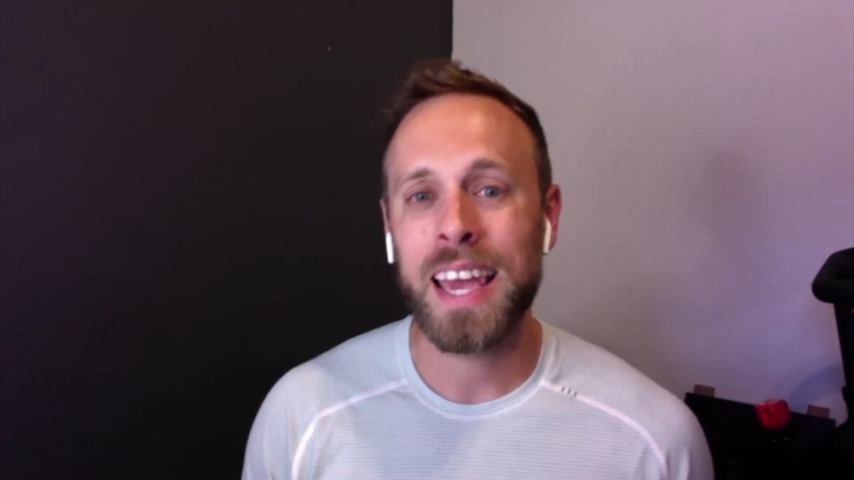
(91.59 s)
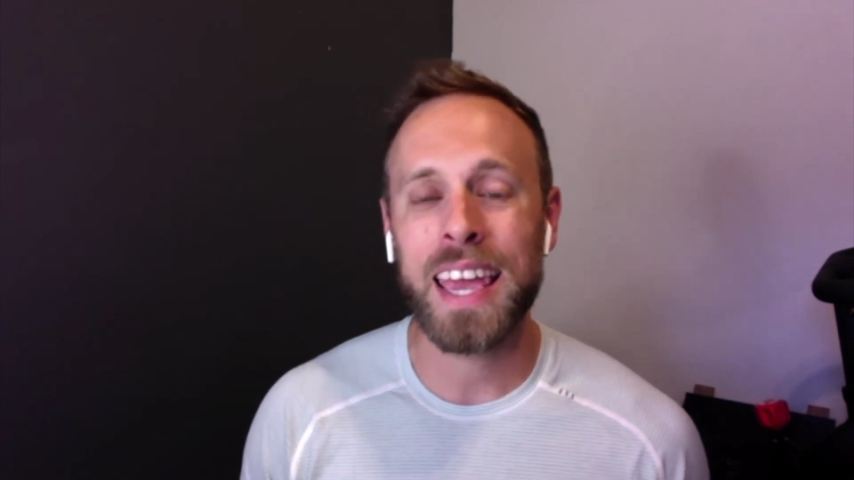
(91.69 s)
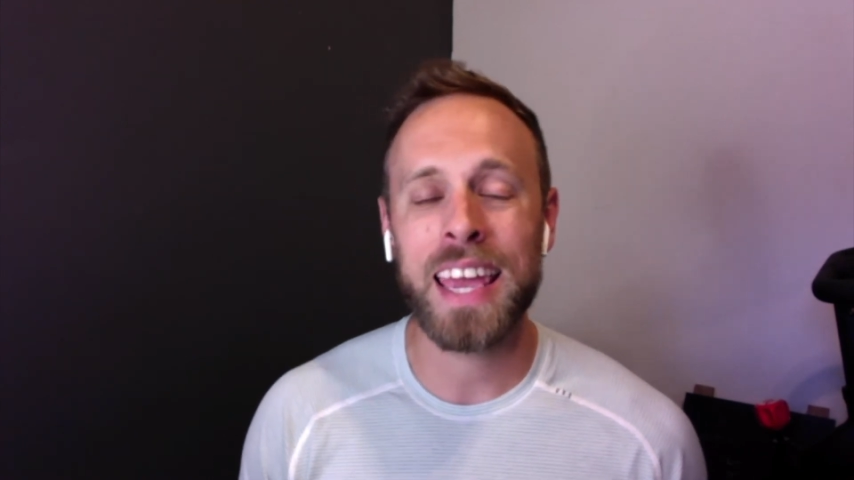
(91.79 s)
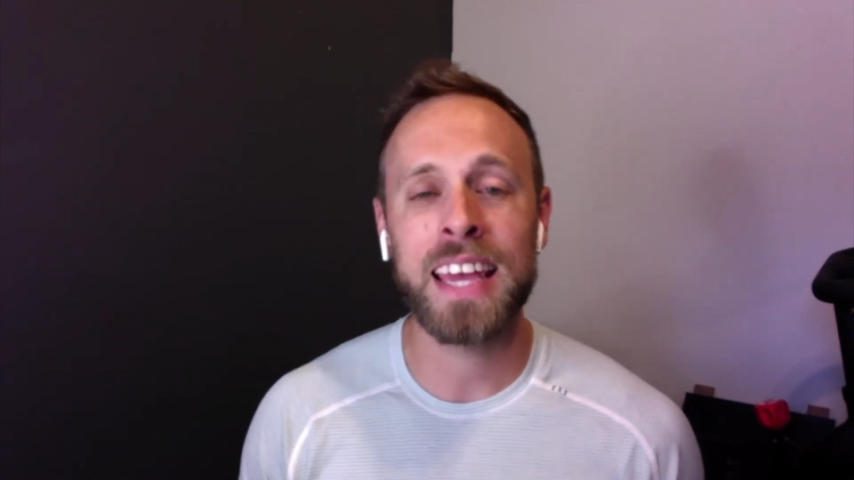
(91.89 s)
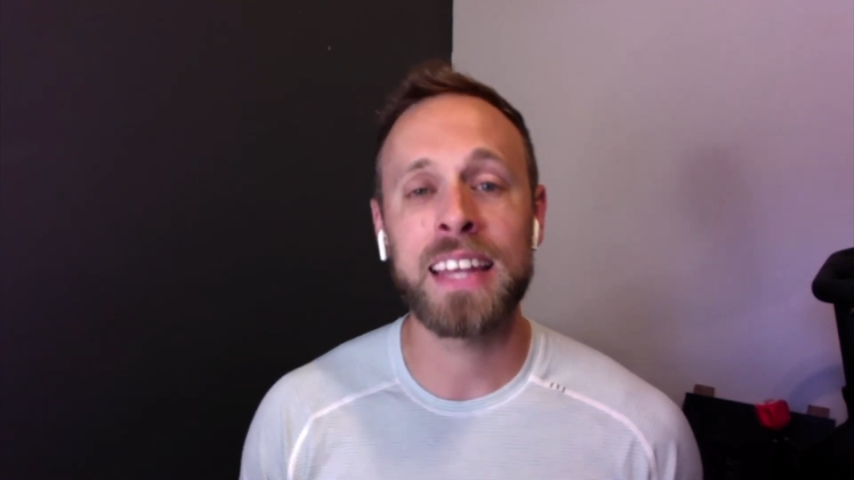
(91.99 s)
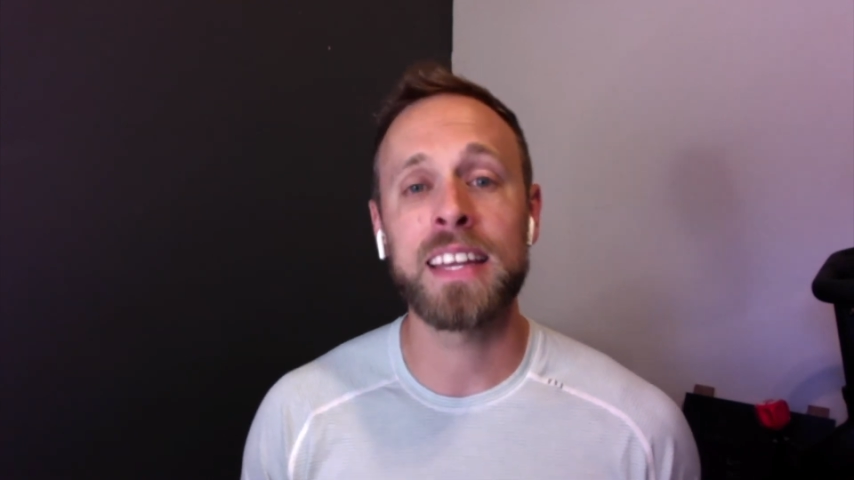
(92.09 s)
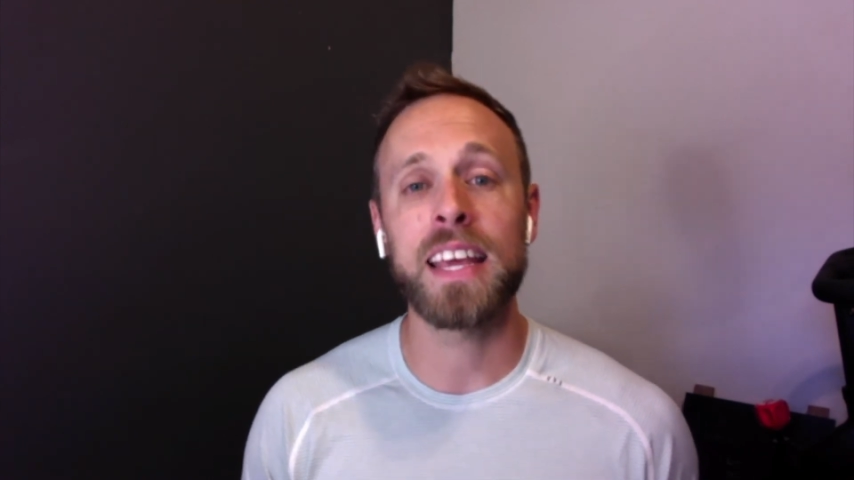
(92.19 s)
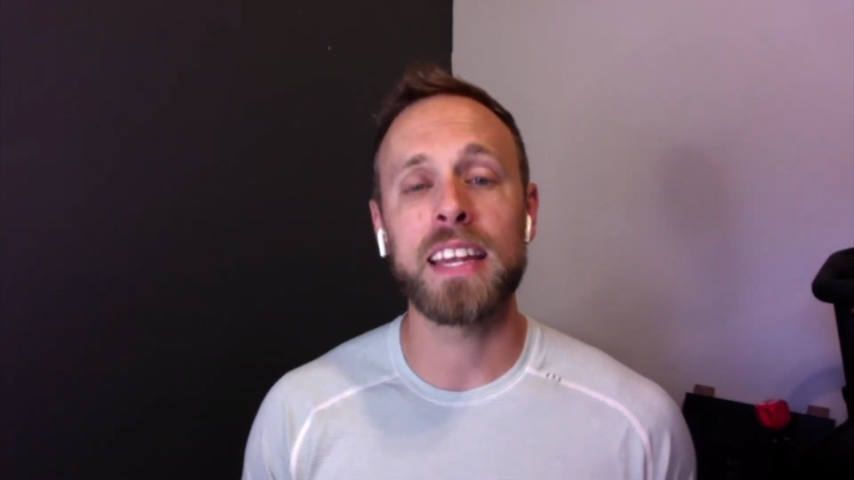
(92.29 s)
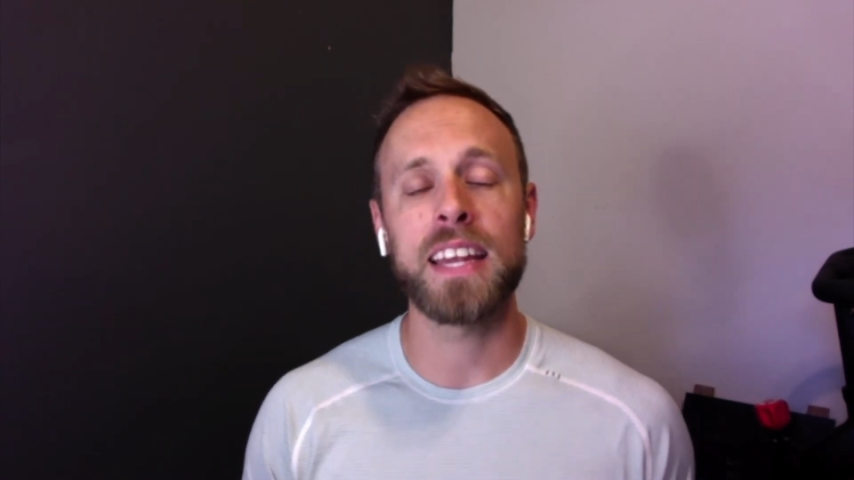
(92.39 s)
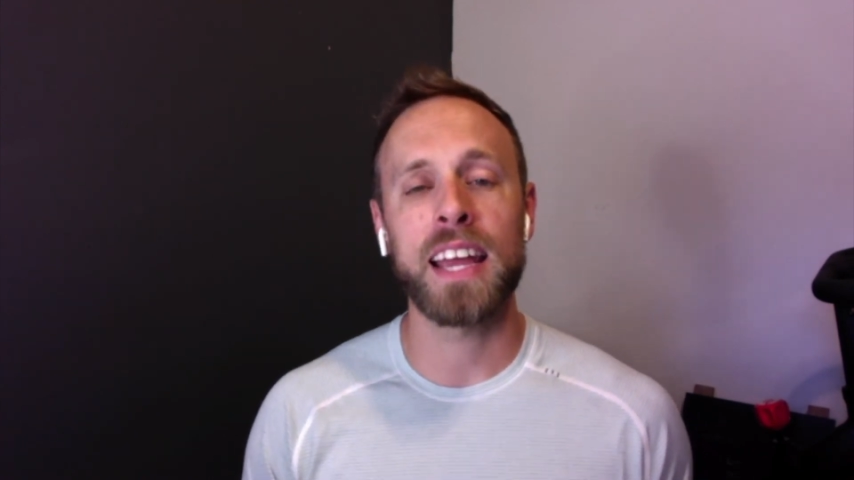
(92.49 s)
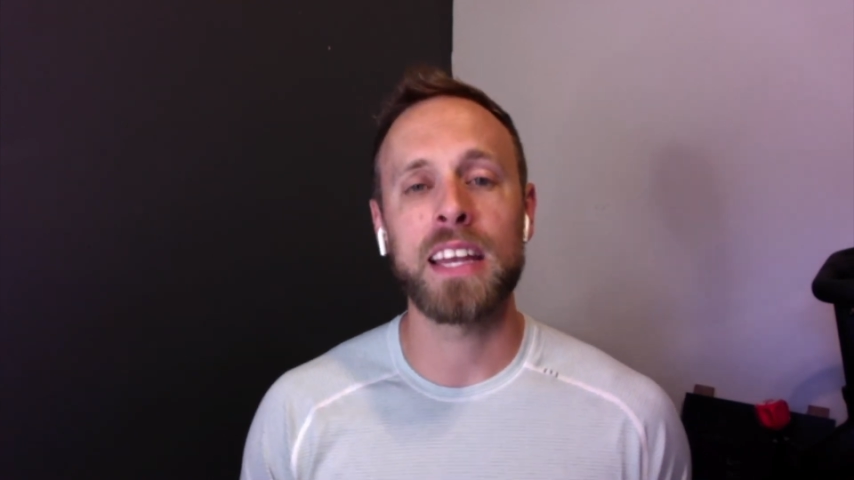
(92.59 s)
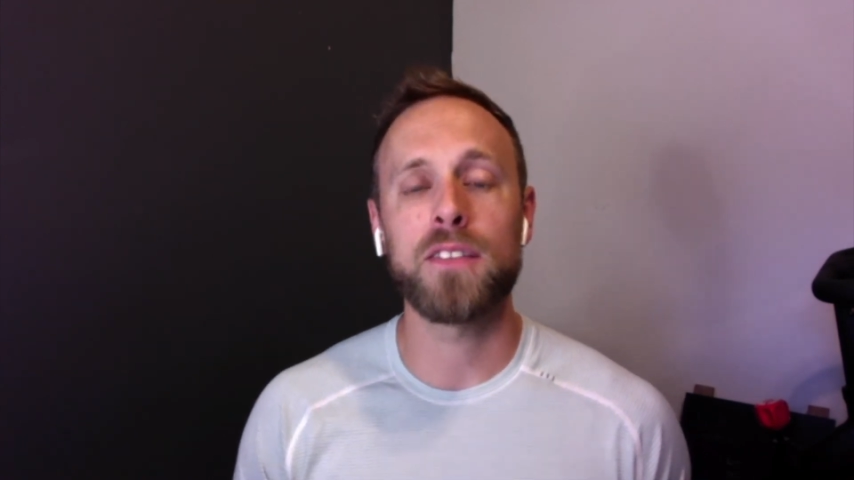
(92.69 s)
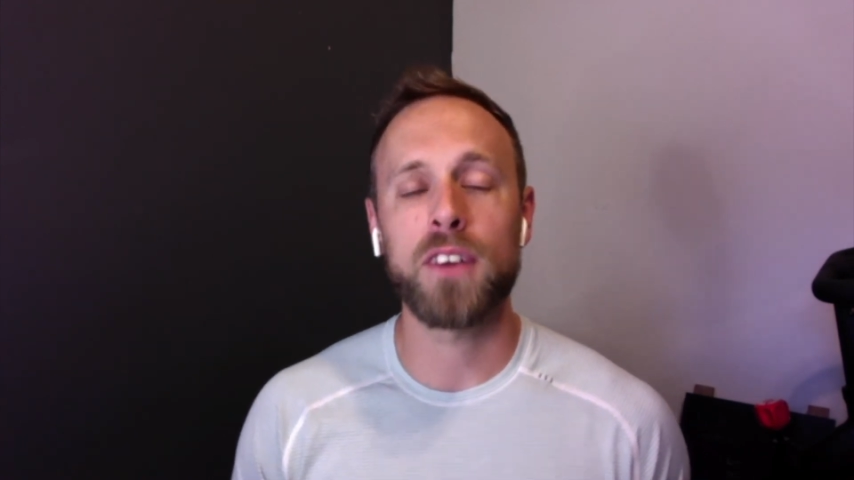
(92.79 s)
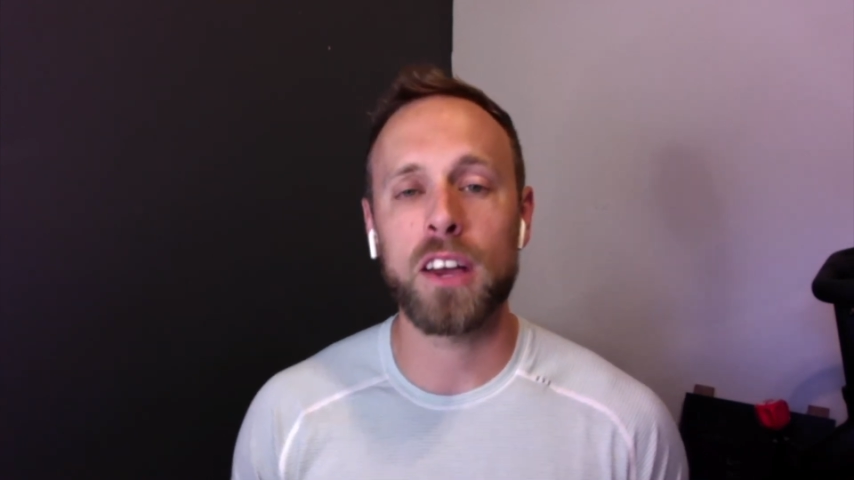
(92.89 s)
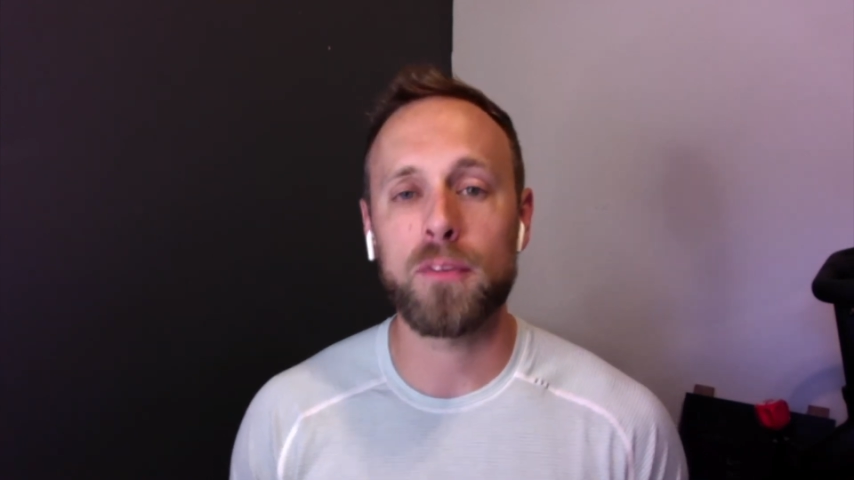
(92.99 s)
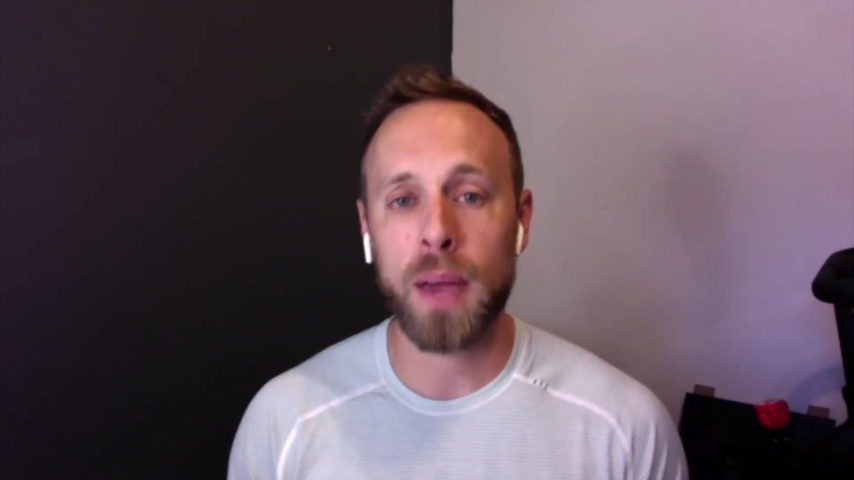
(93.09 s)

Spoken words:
and 95